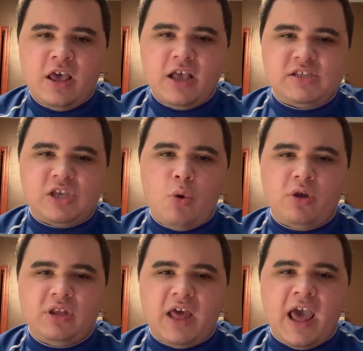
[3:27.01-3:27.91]
It's
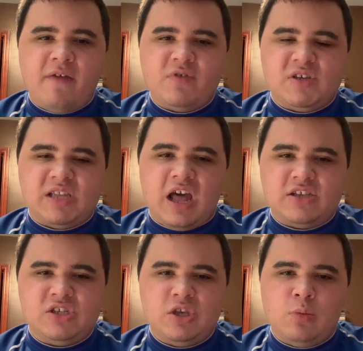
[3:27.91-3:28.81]
going to have the
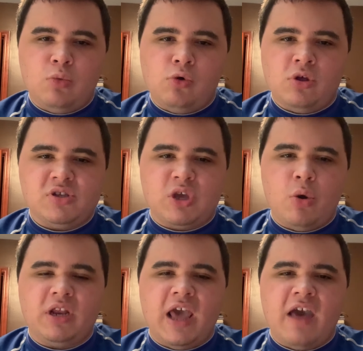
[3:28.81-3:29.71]
stock symbol. It's
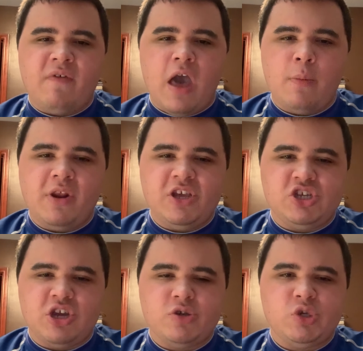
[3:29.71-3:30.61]
going to have how many
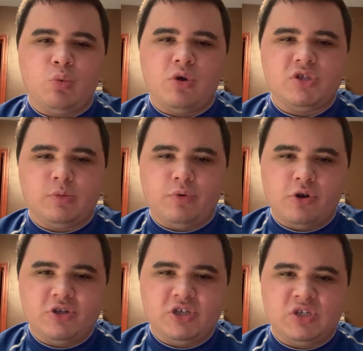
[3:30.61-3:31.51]
shares you want to
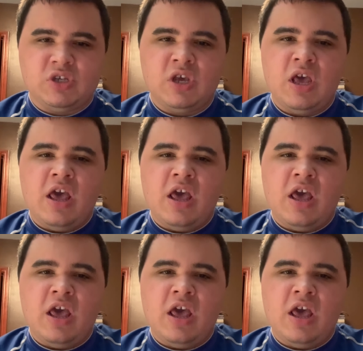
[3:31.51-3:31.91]
purchase.